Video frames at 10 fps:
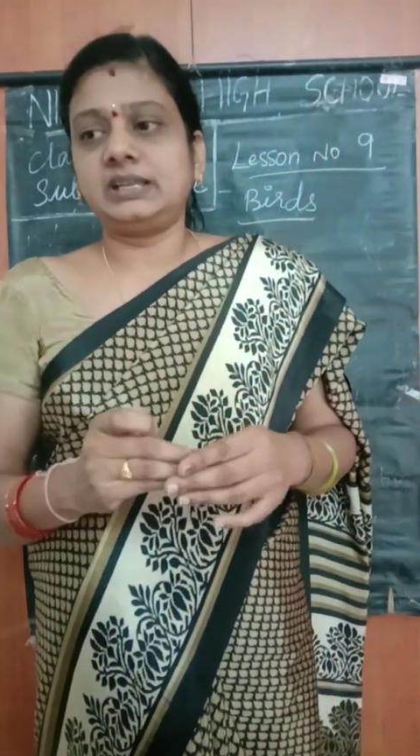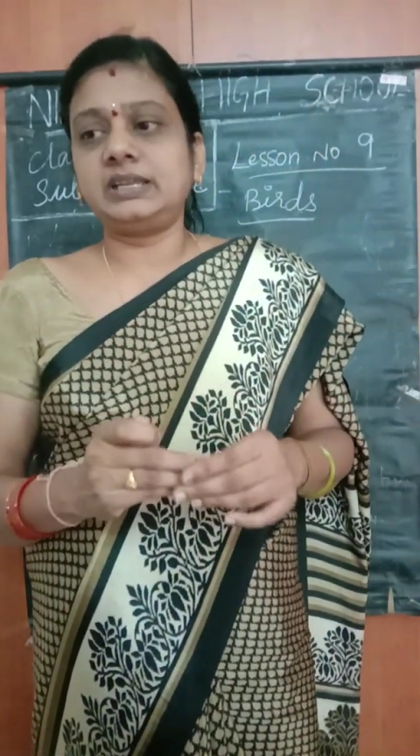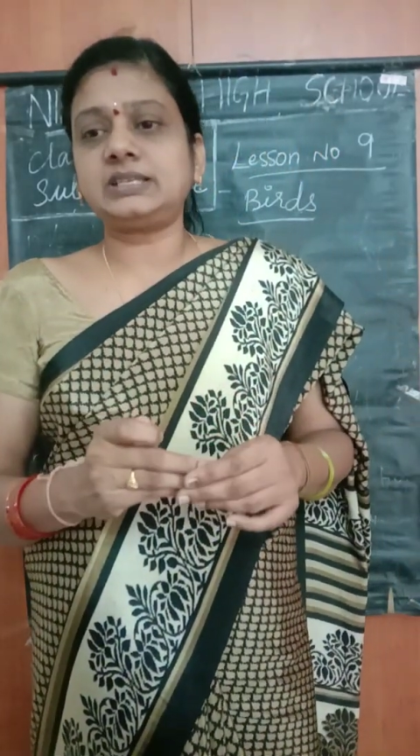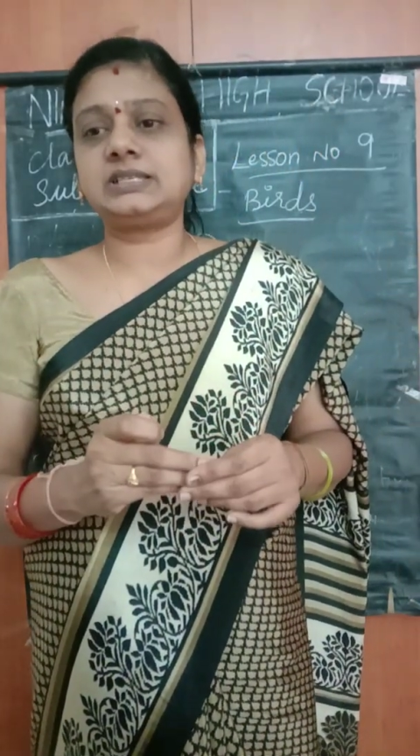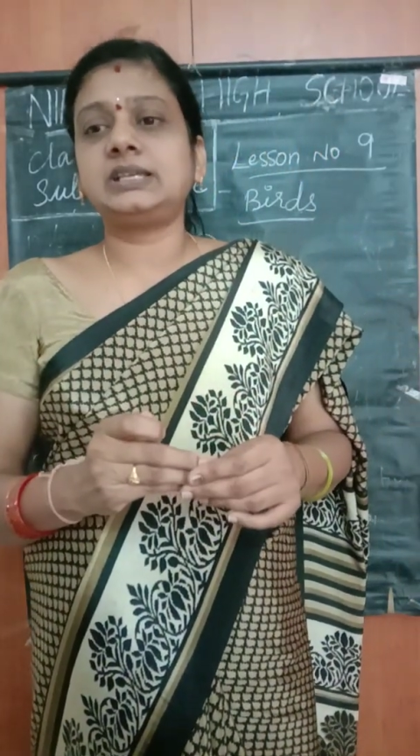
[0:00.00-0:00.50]

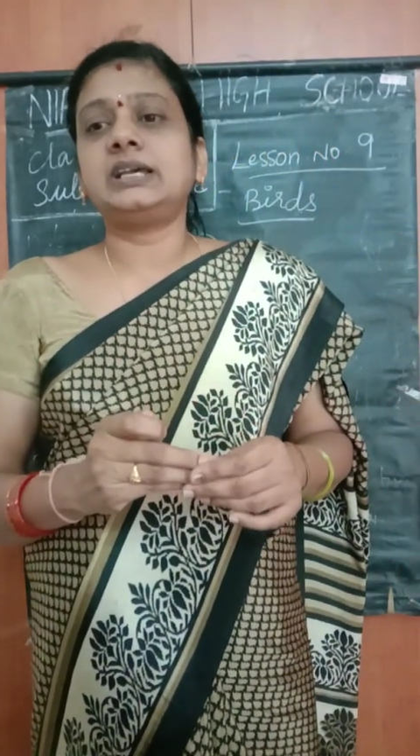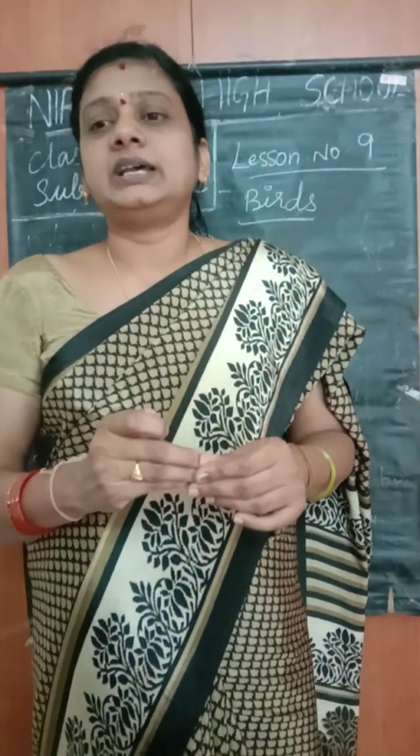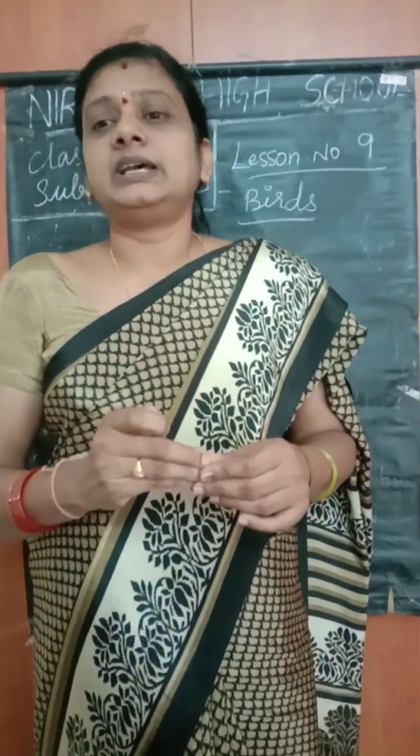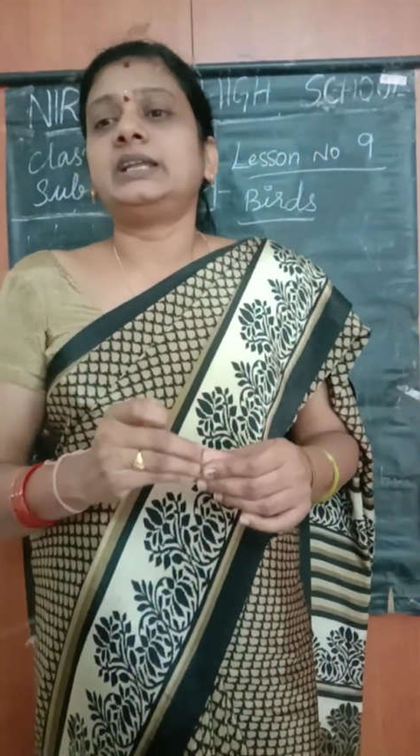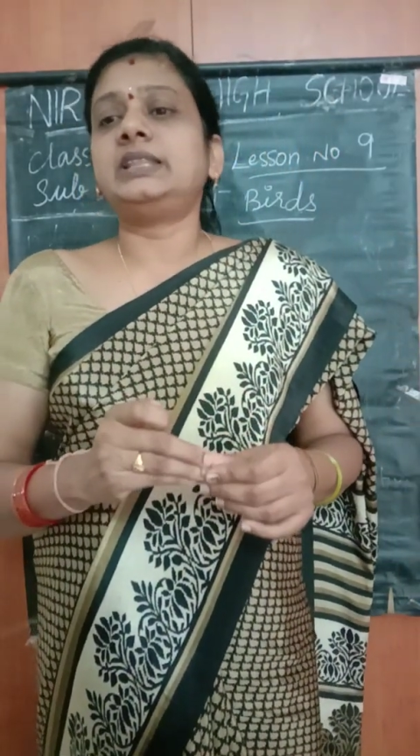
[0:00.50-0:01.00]
Yes,
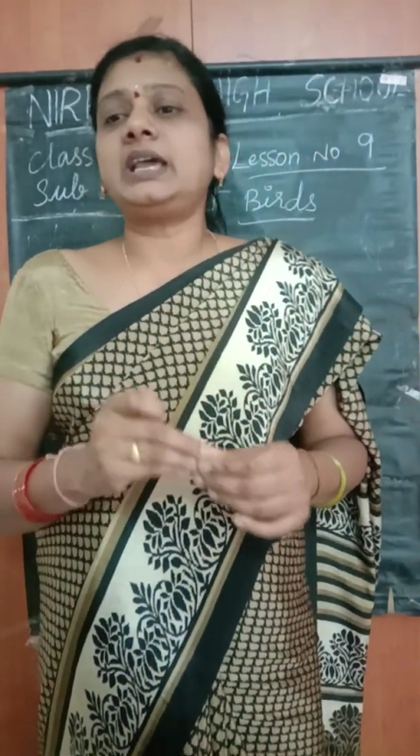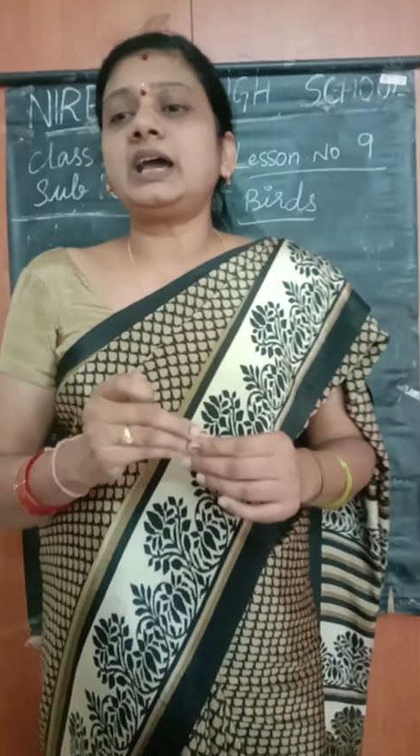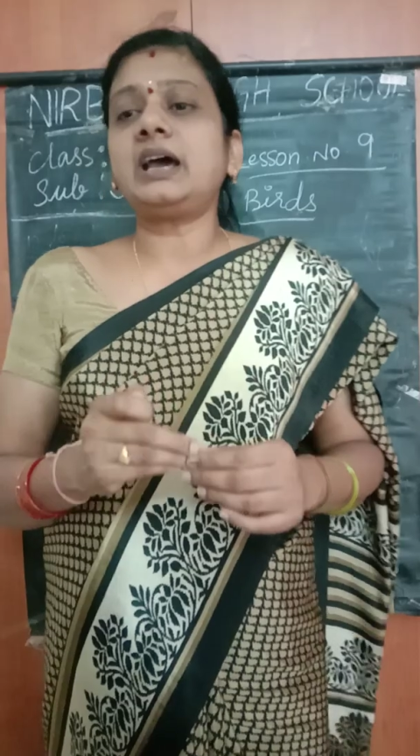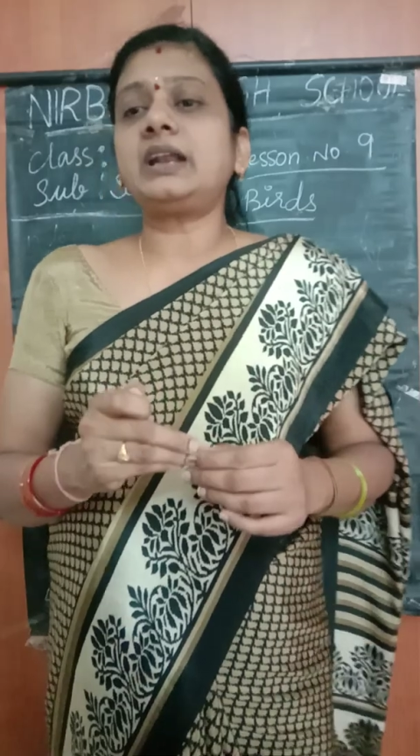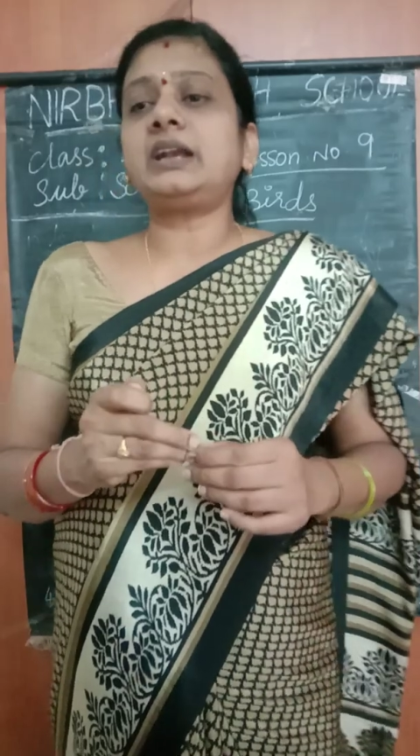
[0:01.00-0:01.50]
they
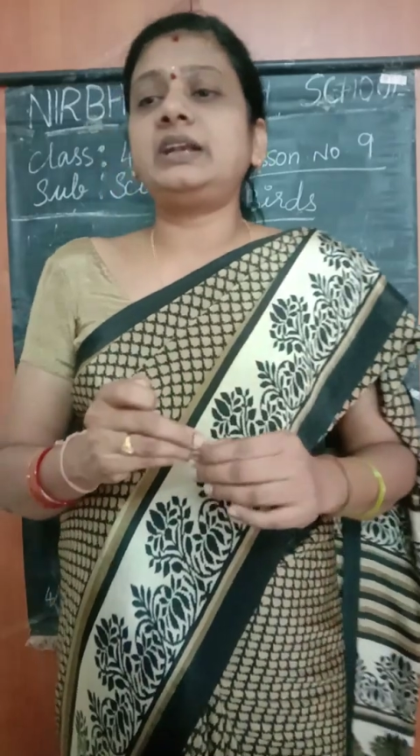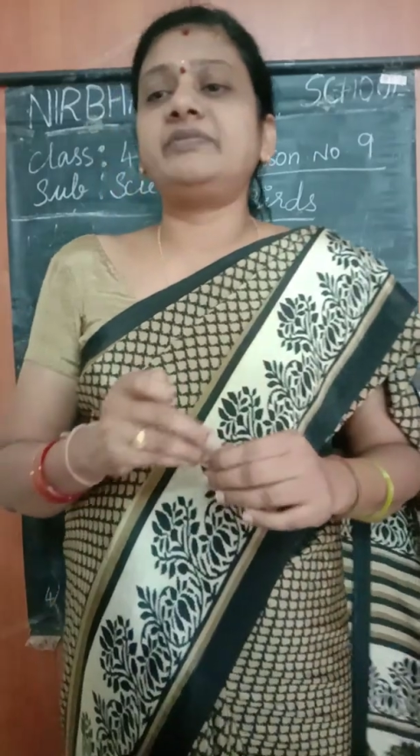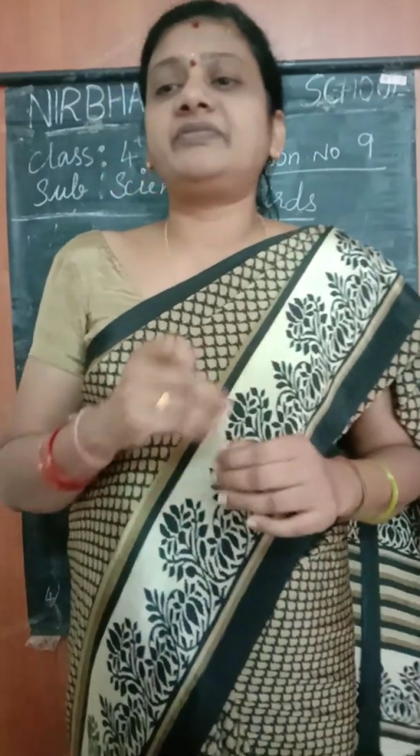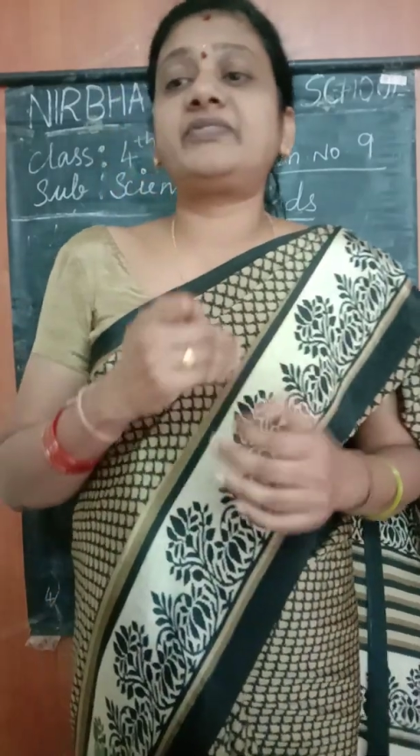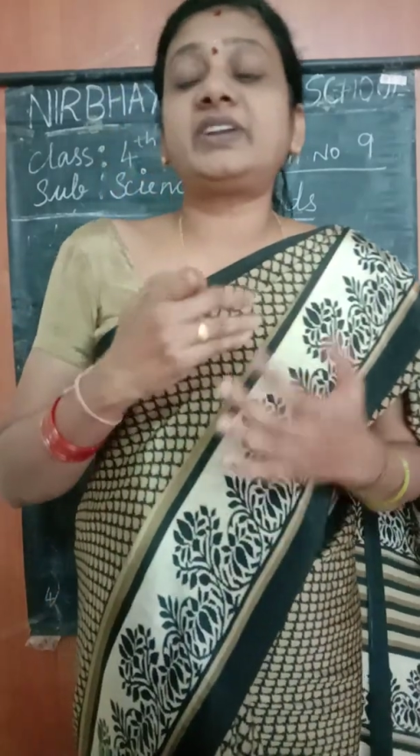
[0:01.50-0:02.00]
are
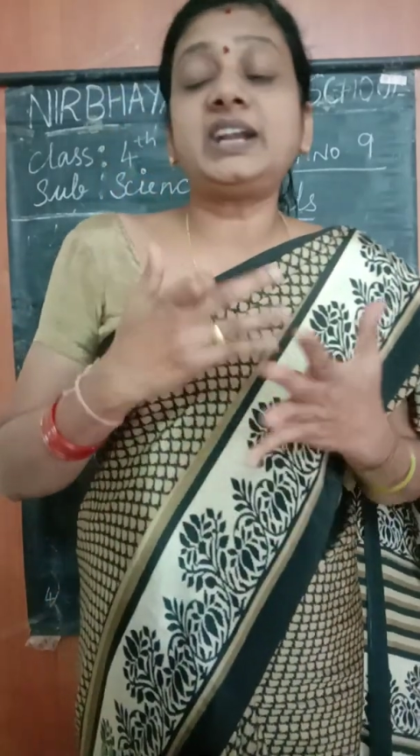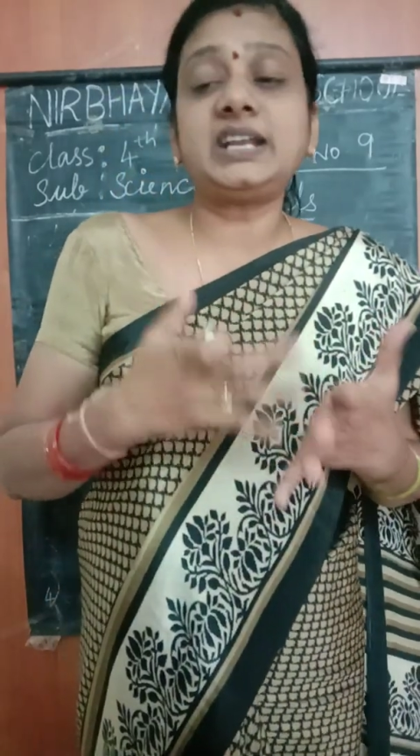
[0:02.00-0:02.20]
different